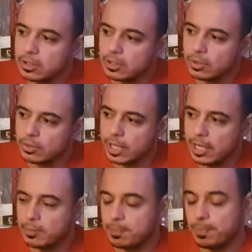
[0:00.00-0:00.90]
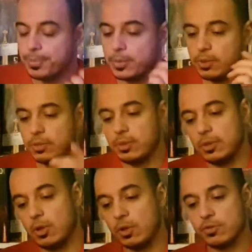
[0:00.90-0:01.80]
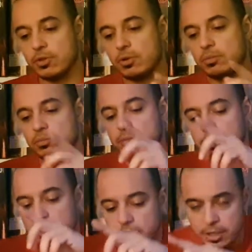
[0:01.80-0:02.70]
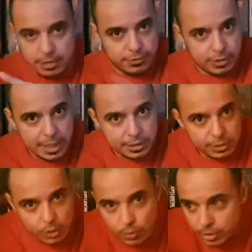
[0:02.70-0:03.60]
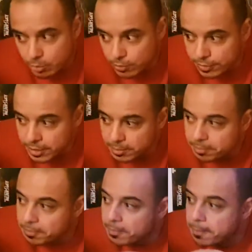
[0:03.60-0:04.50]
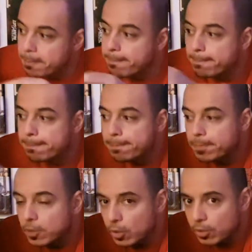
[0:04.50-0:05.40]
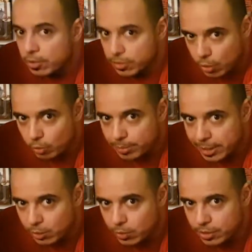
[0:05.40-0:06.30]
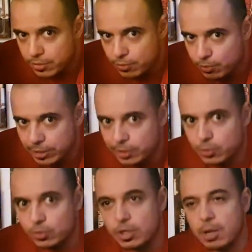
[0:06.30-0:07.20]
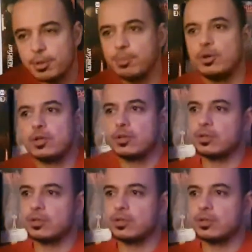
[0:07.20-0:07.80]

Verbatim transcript: Okay. Also, if you like the Logan movie, The Old Man Logan is a really cool comic book.